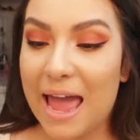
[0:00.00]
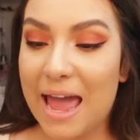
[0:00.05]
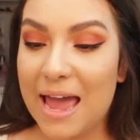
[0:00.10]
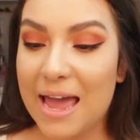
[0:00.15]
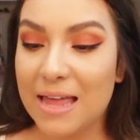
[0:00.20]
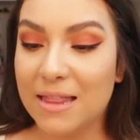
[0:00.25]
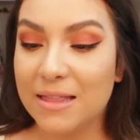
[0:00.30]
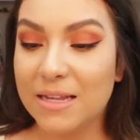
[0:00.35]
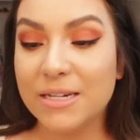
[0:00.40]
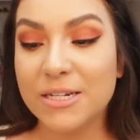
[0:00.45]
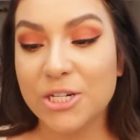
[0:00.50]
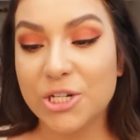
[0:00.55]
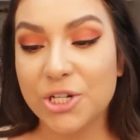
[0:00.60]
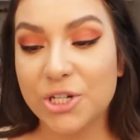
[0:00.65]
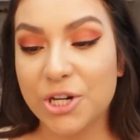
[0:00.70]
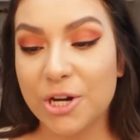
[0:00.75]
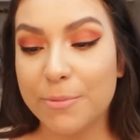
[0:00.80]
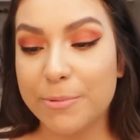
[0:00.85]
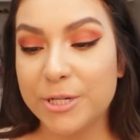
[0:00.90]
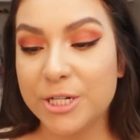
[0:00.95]
And the
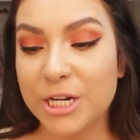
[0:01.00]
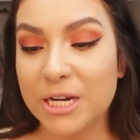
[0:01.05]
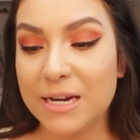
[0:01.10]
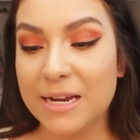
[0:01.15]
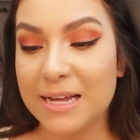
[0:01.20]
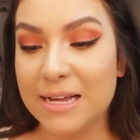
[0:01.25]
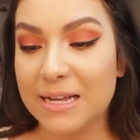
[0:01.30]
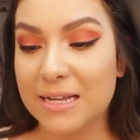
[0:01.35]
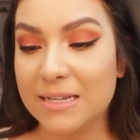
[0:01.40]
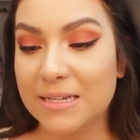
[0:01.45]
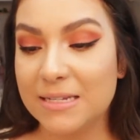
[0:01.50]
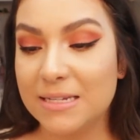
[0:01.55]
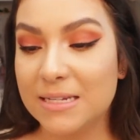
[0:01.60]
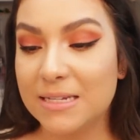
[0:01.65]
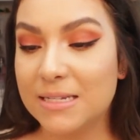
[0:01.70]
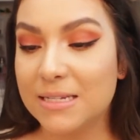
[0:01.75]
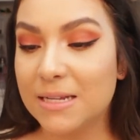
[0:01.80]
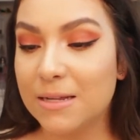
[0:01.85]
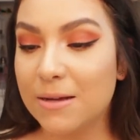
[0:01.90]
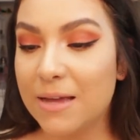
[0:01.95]
description is, the
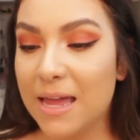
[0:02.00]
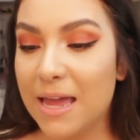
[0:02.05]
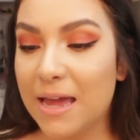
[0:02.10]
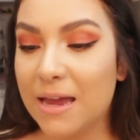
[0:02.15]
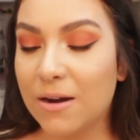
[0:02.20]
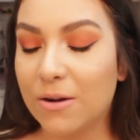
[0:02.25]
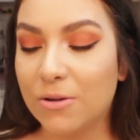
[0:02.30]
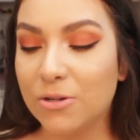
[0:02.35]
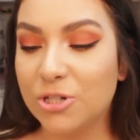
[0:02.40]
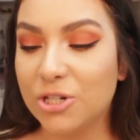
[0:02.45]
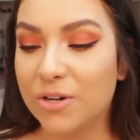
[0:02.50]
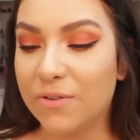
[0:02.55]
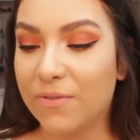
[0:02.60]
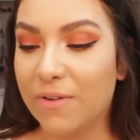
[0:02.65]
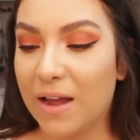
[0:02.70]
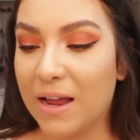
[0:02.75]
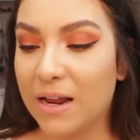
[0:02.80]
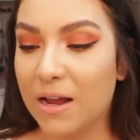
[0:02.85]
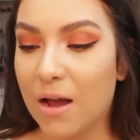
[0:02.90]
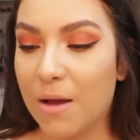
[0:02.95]
silky and
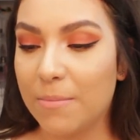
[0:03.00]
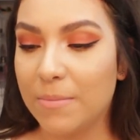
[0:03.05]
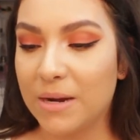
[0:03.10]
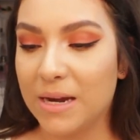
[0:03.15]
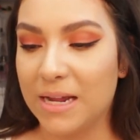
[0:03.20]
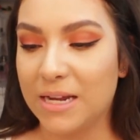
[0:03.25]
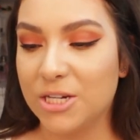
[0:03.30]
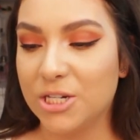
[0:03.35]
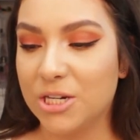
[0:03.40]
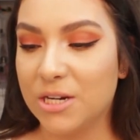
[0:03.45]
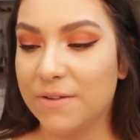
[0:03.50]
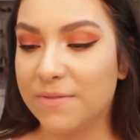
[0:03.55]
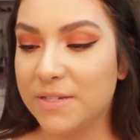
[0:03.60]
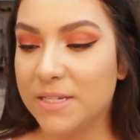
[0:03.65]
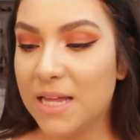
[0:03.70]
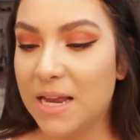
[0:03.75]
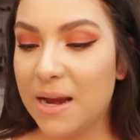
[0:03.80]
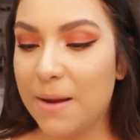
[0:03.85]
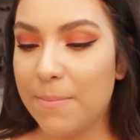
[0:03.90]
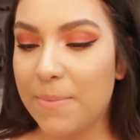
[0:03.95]
ultra-fine combination of
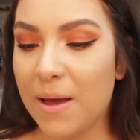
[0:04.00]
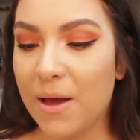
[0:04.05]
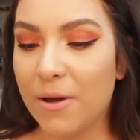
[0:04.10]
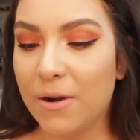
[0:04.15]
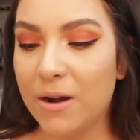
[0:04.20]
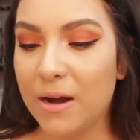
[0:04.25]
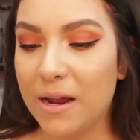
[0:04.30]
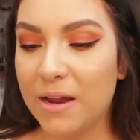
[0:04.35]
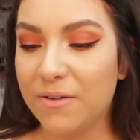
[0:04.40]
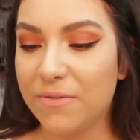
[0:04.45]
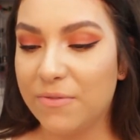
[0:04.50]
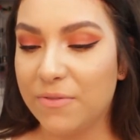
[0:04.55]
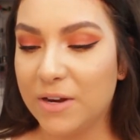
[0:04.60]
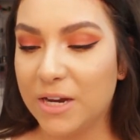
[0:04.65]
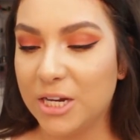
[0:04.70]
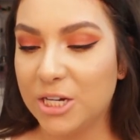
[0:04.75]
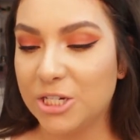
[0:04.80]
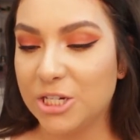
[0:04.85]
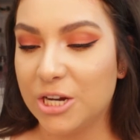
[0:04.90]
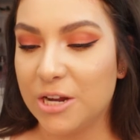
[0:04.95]
setting powder and
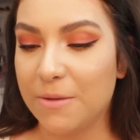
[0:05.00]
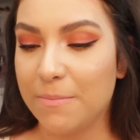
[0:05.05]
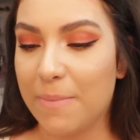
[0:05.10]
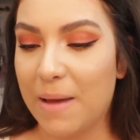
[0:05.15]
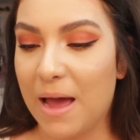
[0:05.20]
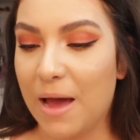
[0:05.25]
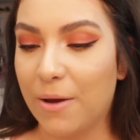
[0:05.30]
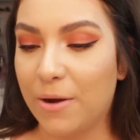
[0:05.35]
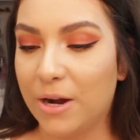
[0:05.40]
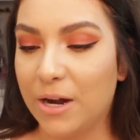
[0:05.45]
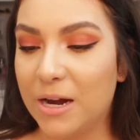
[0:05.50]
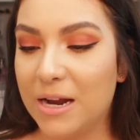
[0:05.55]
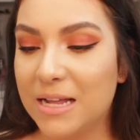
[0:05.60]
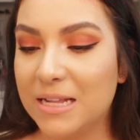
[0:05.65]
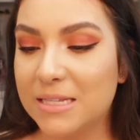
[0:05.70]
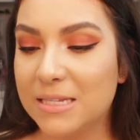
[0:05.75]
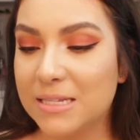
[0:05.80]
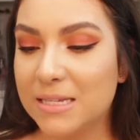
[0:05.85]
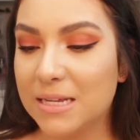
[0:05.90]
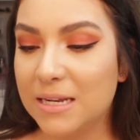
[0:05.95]
finishing powder
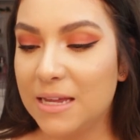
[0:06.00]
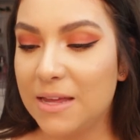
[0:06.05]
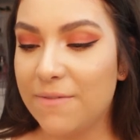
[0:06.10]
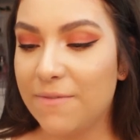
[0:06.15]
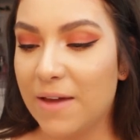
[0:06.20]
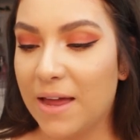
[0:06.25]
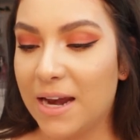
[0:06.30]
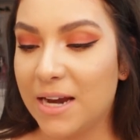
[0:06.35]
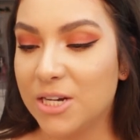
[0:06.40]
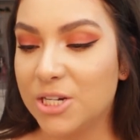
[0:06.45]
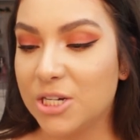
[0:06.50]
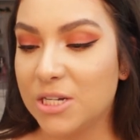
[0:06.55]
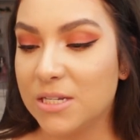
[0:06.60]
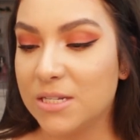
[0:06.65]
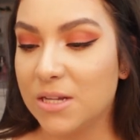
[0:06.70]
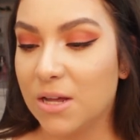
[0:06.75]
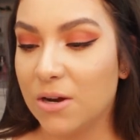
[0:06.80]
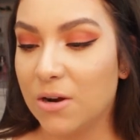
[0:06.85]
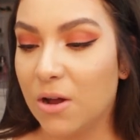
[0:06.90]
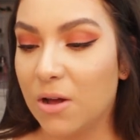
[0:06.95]
instantly
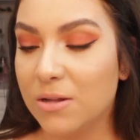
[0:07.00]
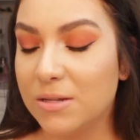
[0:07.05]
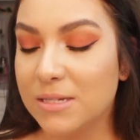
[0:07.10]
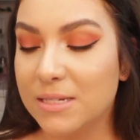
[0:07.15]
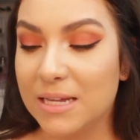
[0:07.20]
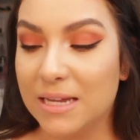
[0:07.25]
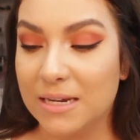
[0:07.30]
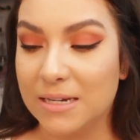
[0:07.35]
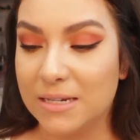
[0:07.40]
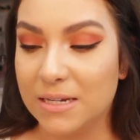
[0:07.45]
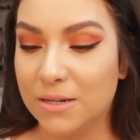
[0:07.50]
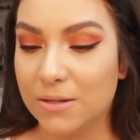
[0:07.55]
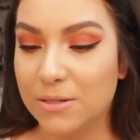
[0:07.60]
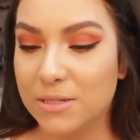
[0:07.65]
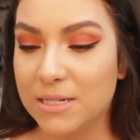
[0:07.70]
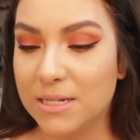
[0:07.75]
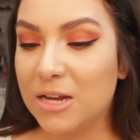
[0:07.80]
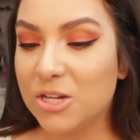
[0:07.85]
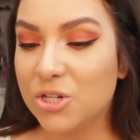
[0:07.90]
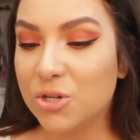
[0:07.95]
vanishes on all skin
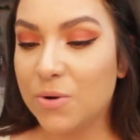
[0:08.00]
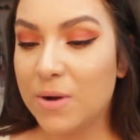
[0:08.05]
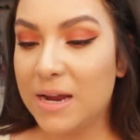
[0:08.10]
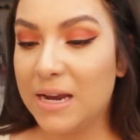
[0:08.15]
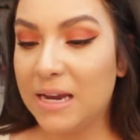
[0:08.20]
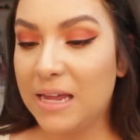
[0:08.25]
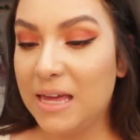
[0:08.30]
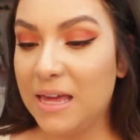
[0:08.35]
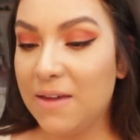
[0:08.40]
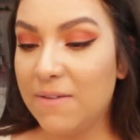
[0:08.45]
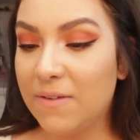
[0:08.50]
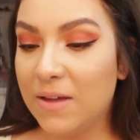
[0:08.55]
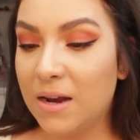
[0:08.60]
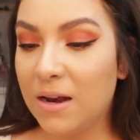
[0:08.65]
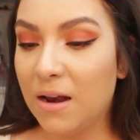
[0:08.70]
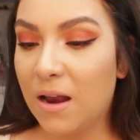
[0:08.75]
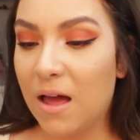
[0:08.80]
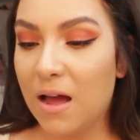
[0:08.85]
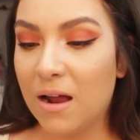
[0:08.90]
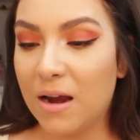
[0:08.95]
tones. Enjoy an
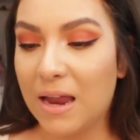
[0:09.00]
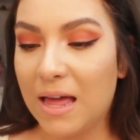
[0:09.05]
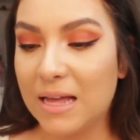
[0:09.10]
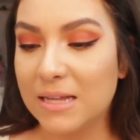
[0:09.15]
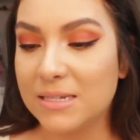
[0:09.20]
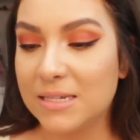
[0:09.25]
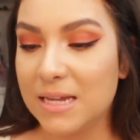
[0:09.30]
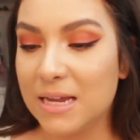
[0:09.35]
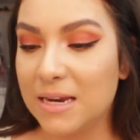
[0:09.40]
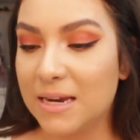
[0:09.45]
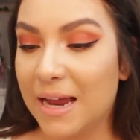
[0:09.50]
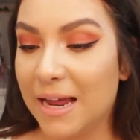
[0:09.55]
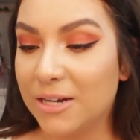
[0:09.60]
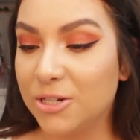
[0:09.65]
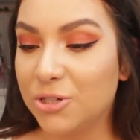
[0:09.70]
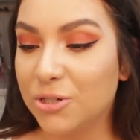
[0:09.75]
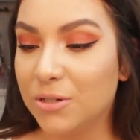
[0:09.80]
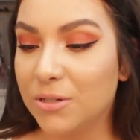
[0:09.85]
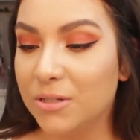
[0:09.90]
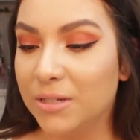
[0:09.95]
even, long-lasting,
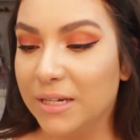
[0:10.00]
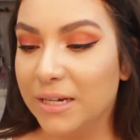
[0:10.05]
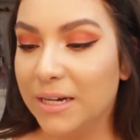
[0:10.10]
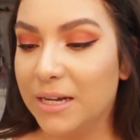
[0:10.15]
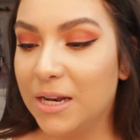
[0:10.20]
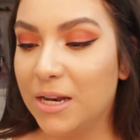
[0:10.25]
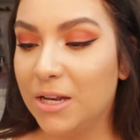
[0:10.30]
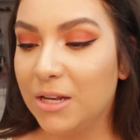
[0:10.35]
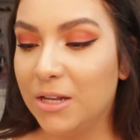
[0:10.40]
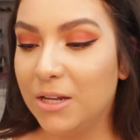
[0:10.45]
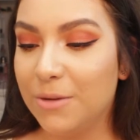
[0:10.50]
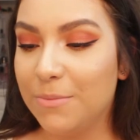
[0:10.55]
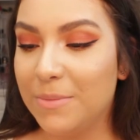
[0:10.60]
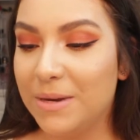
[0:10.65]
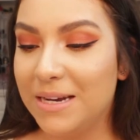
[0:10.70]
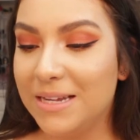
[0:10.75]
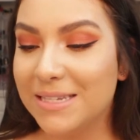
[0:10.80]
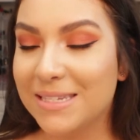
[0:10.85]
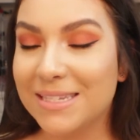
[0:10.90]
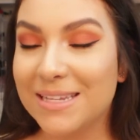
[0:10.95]
natural look,
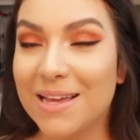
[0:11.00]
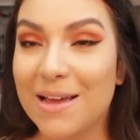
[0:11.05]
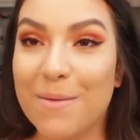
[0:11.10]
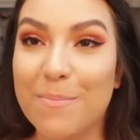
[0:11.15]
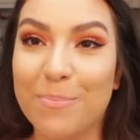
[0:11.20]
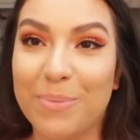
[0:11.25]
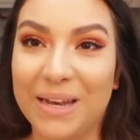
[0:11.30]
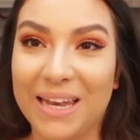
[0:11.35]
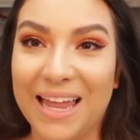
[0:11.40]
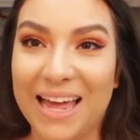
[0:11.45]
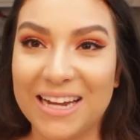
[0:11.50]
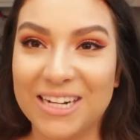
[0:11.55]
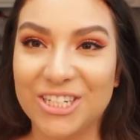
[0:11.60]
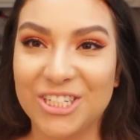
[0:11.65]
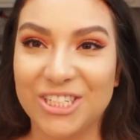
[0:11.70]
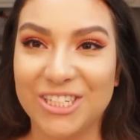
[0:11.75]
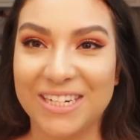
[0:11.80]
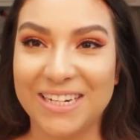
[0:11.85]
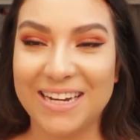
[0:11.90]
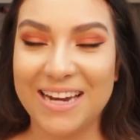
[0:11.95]
luminous
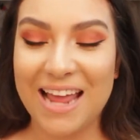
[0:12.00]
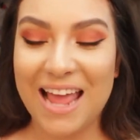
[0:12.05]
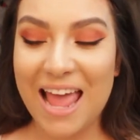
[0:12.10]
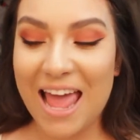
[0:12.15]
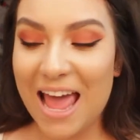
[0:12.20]
complexion.